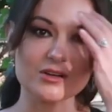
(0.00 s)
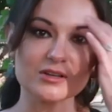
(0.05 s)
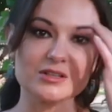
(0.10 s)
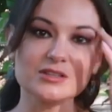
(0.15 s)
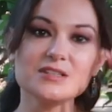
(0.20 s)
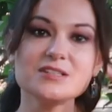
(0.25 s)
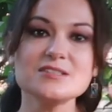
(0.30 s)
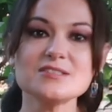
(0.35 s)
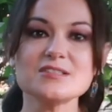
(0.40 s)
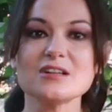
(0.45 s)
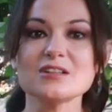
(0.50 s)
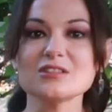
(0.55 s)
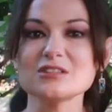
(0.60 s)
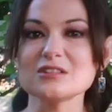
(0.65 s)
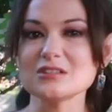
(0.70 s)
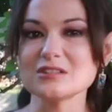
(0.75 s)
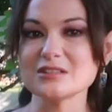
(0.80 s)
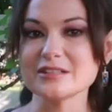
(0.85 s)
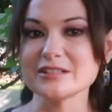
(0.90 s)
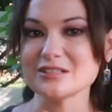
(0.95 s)
or at least a
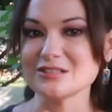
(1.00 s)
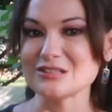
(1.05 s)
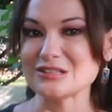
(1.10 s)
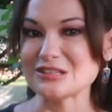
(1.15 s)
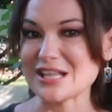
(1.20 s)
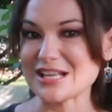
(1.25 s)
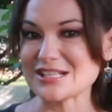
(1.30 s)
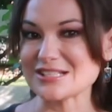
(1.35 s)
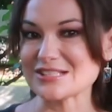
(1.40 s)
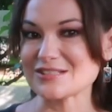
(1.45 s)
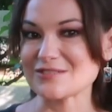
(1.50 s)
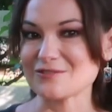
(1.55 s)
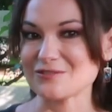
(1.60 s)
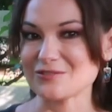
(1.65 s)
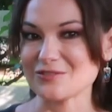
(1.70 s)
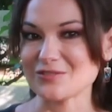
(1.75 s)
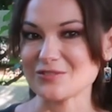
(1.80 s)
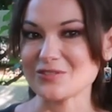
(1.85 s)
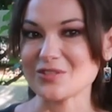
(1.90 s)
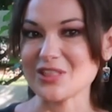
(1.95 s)
little
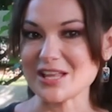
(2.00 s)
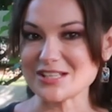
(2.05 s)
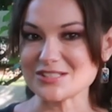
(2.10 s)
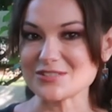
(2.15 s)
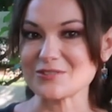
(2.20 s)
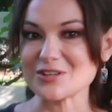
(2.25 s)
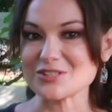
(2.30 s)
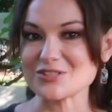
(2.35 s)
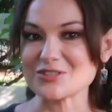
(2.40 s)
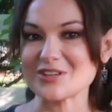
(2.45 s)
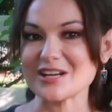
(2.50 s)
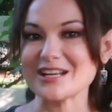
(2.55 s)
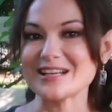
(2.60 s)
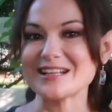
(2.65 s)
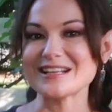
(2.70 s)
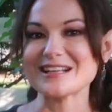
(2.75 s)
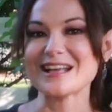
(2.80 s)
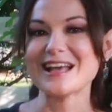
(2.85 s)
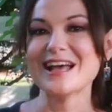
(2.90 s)
less frustrating.